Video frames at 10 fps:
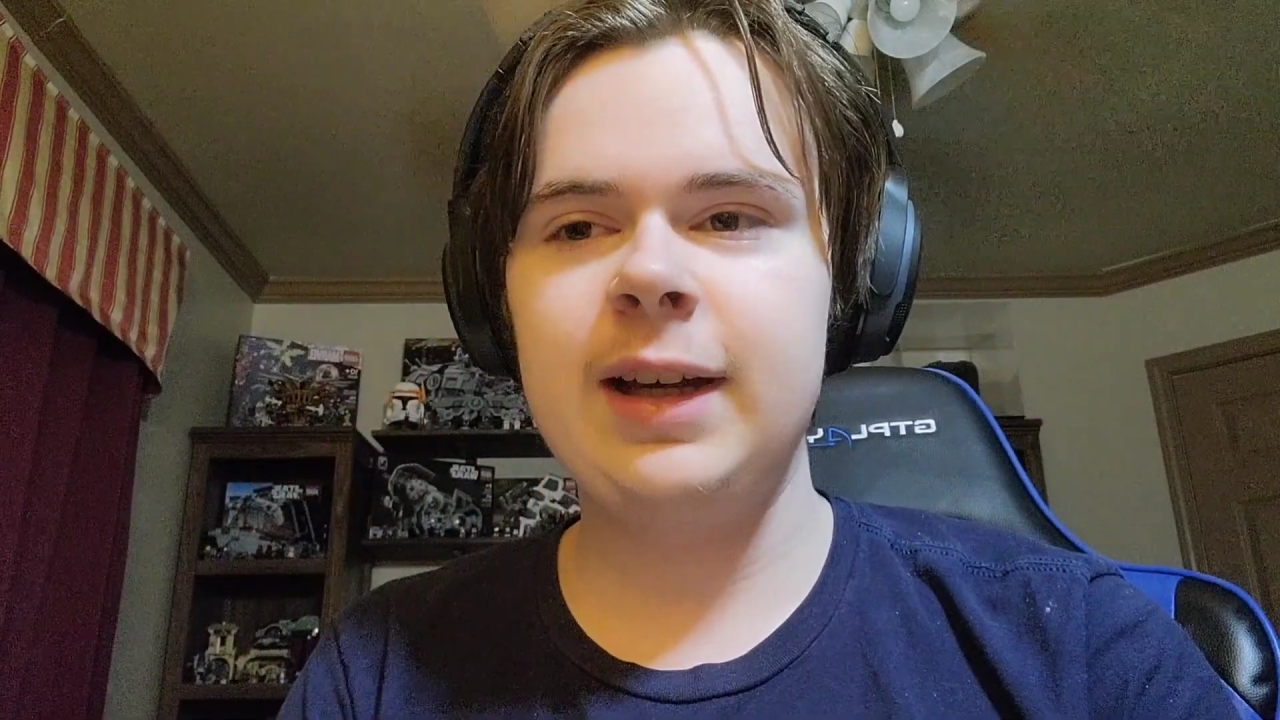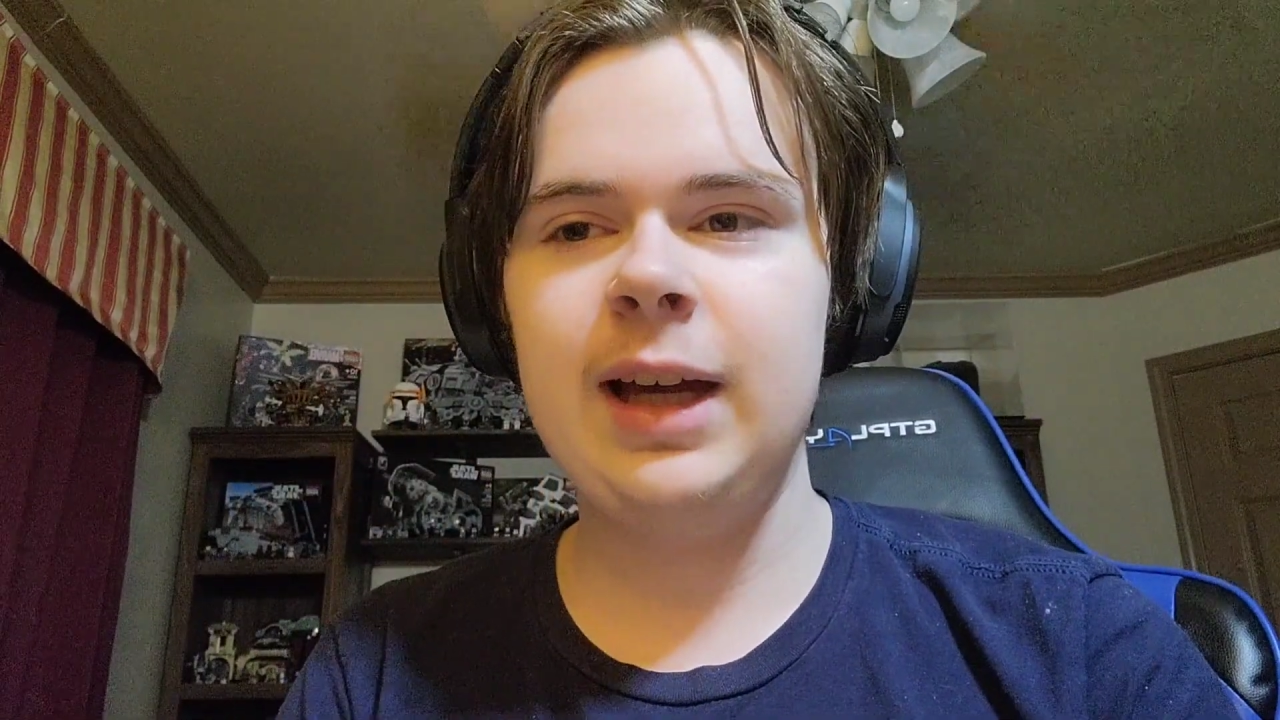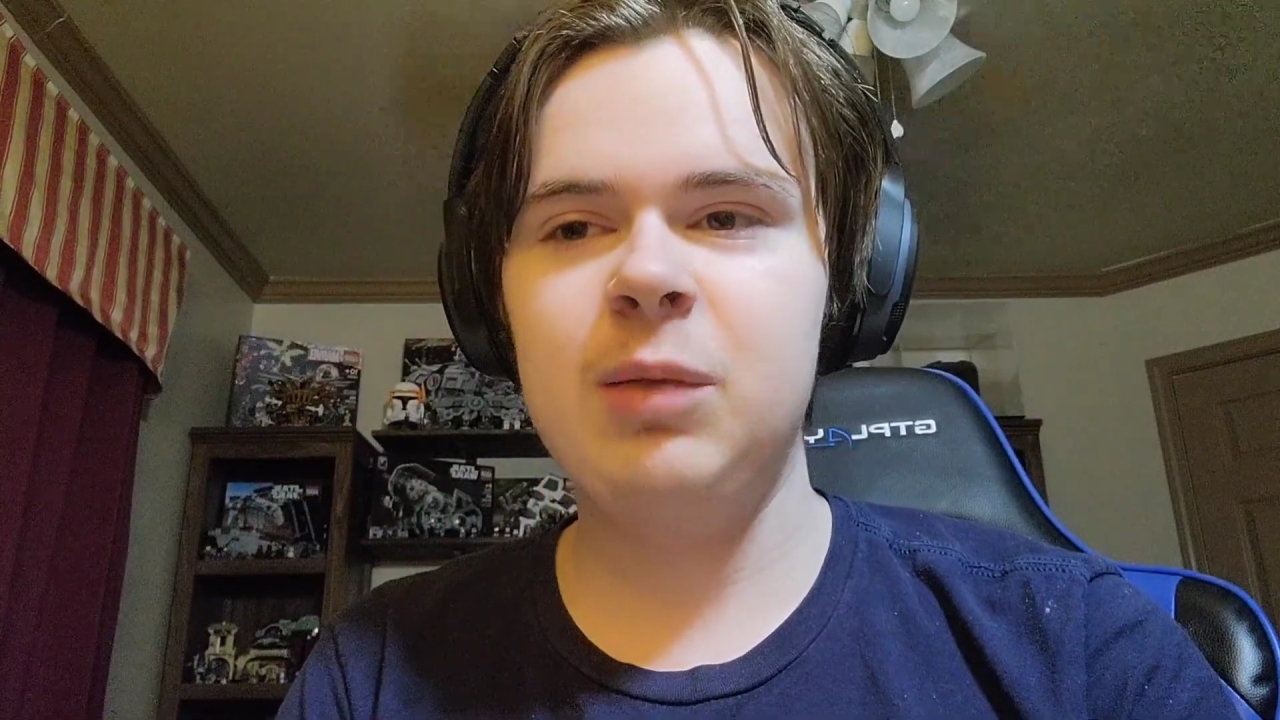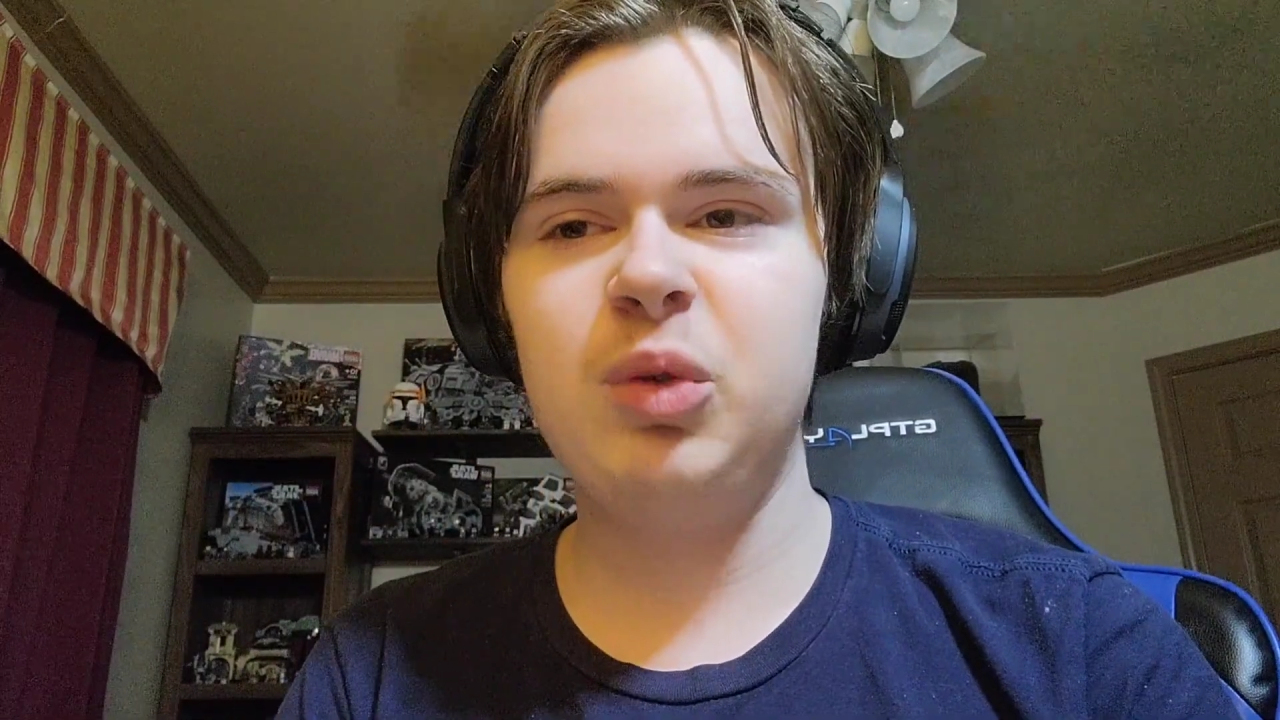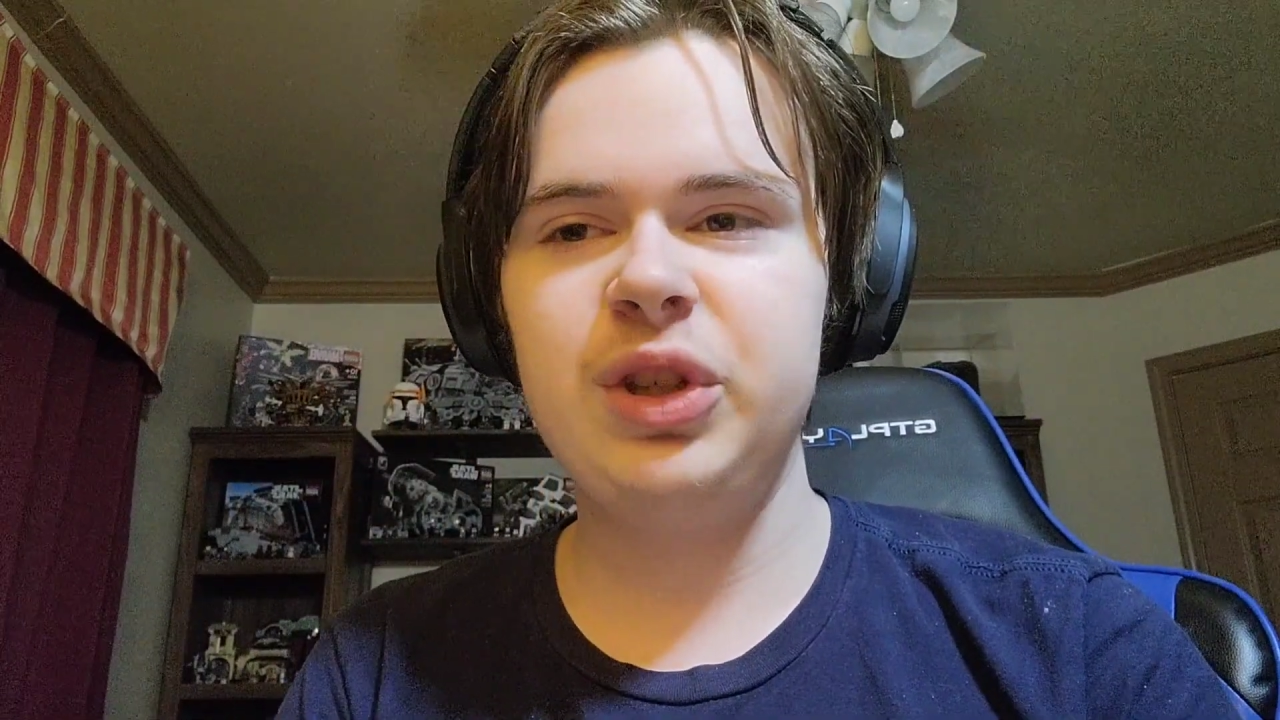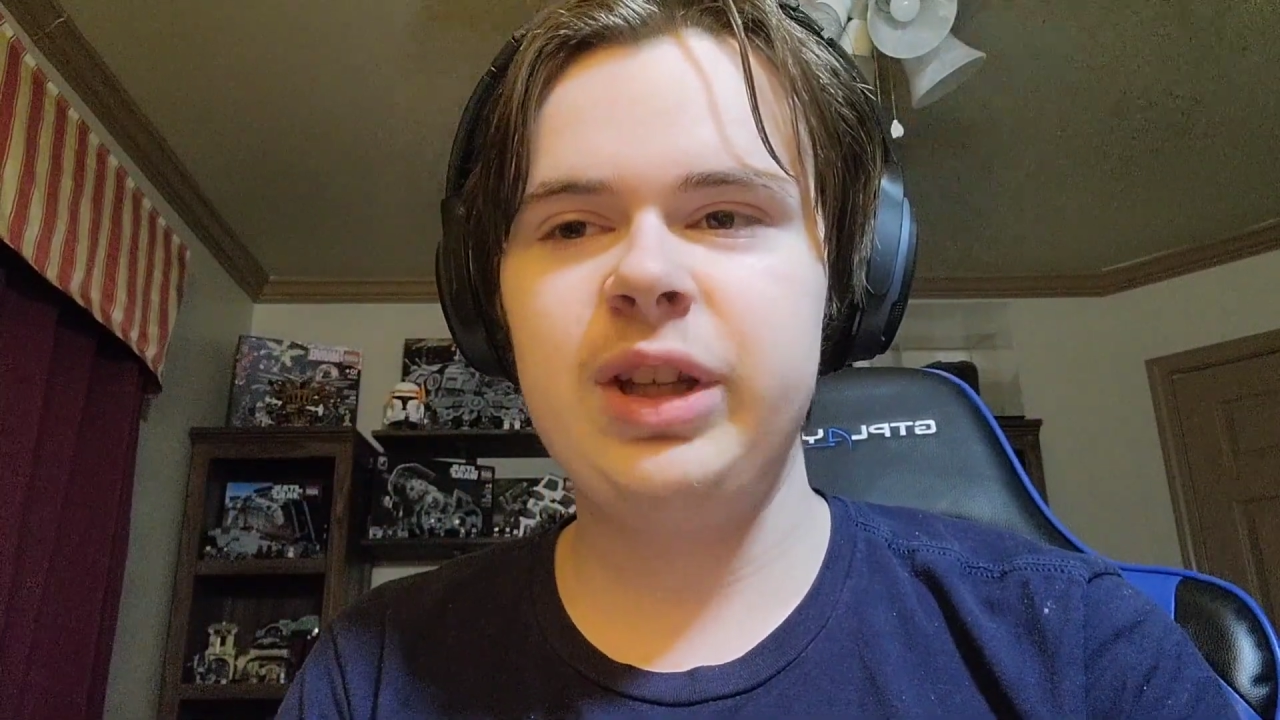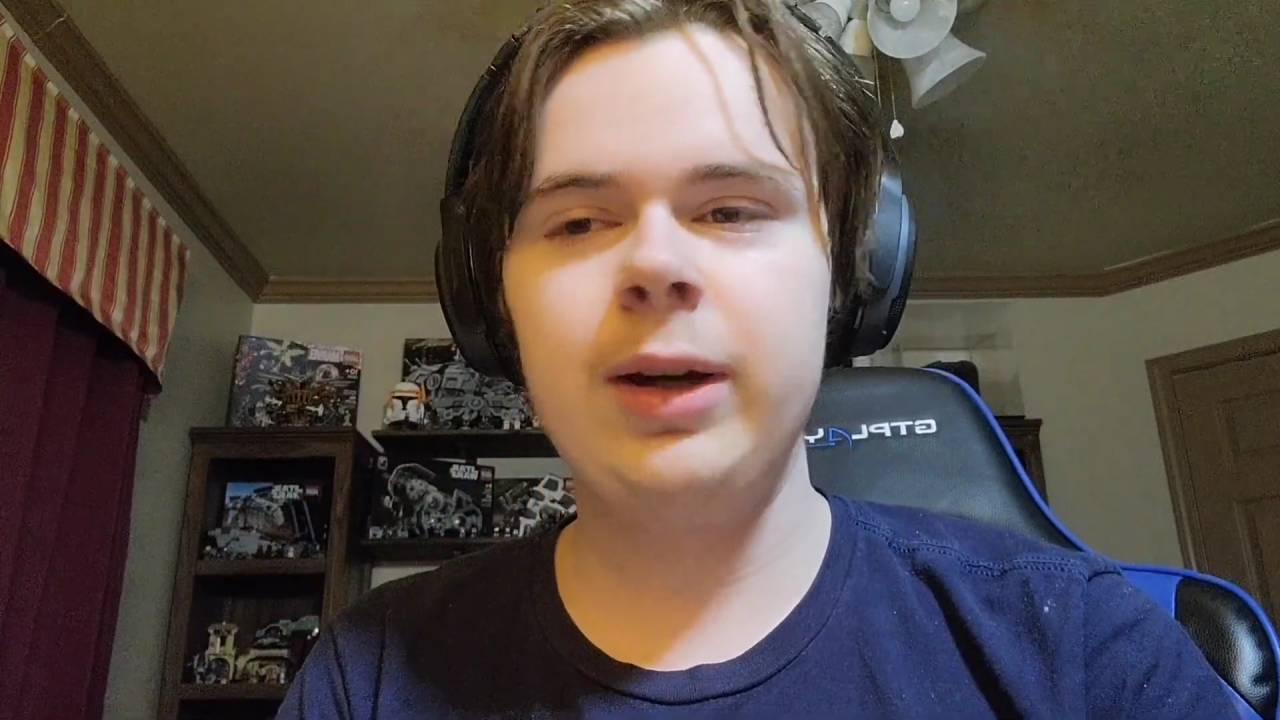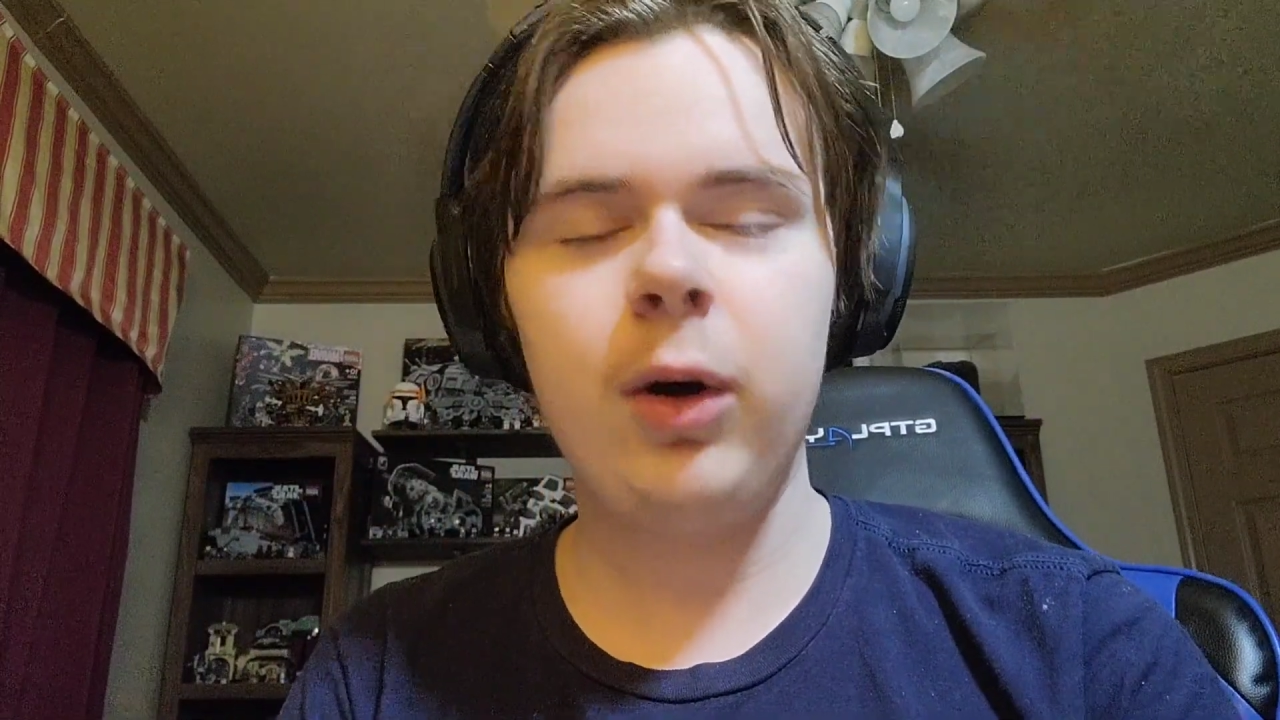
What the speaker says: game was the